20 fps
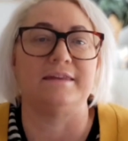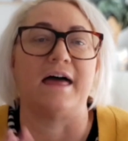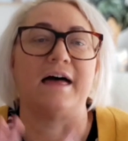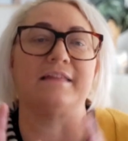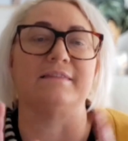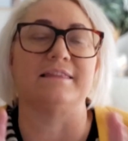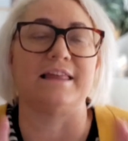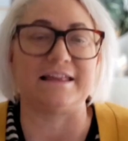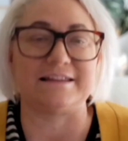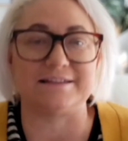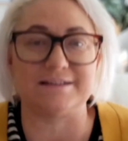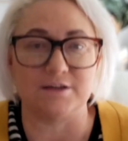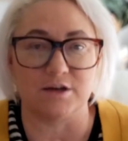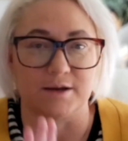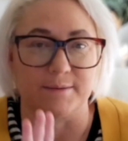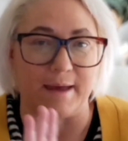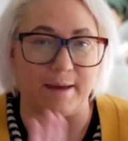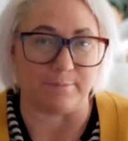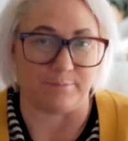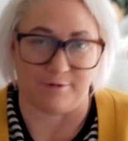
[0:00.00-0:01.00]
Now let's talk
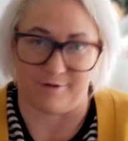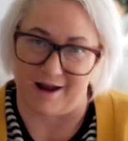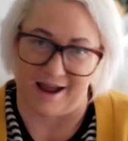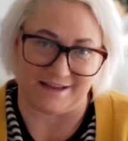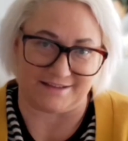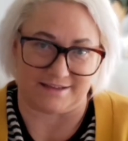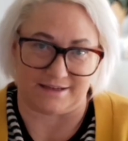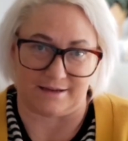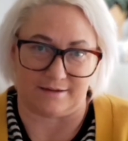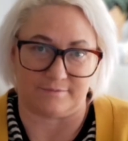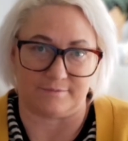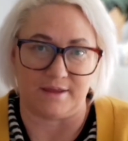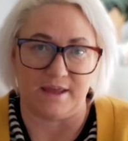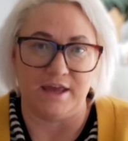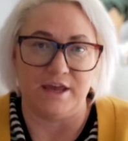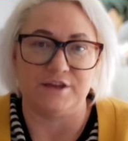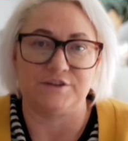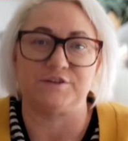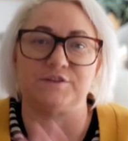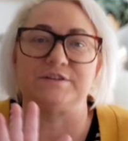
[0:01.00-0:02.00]
about pricing.
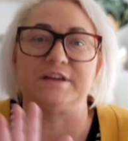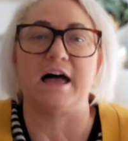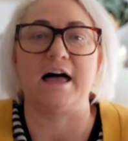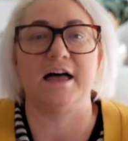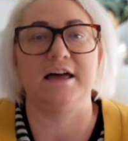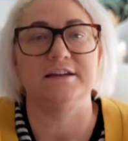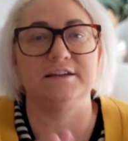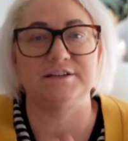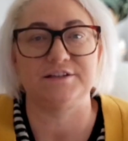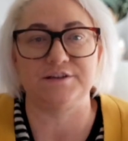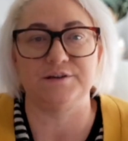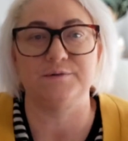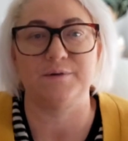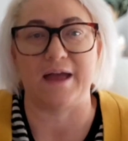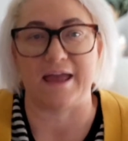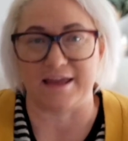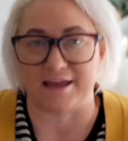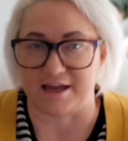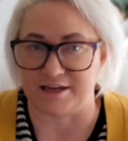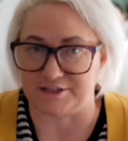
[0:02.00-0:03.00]
So Tana's new
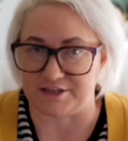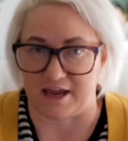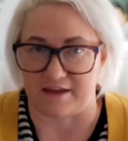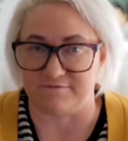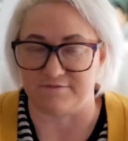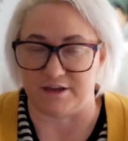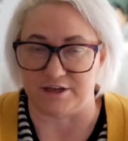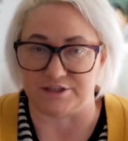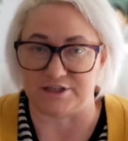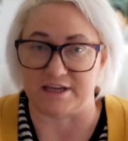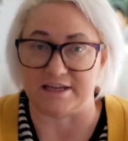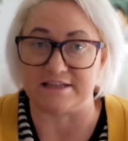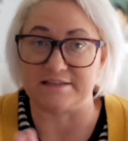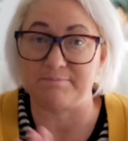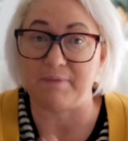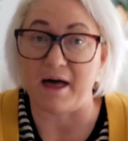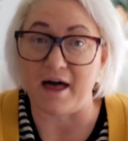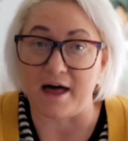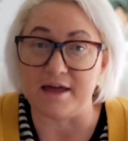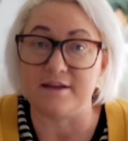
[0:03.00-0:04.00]
AI Chat feature is
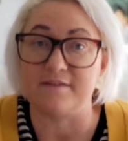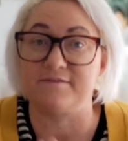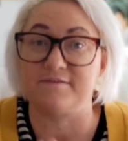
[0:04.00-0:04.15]
part